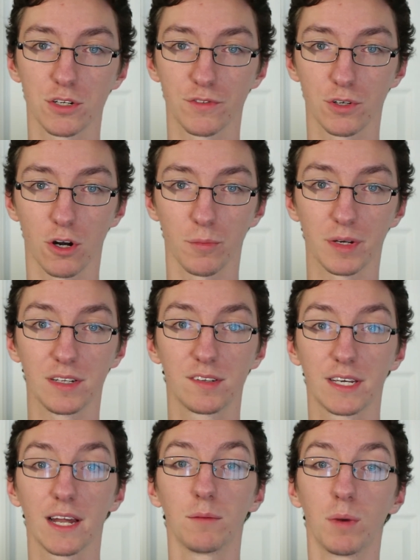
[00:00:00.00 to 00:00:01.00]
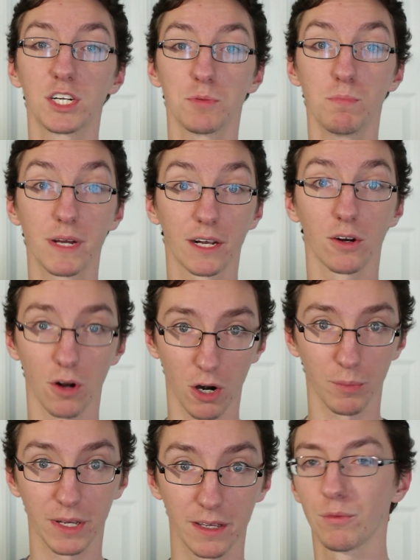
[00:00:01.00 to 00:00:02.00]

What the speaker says: of your army to get a much bigger army.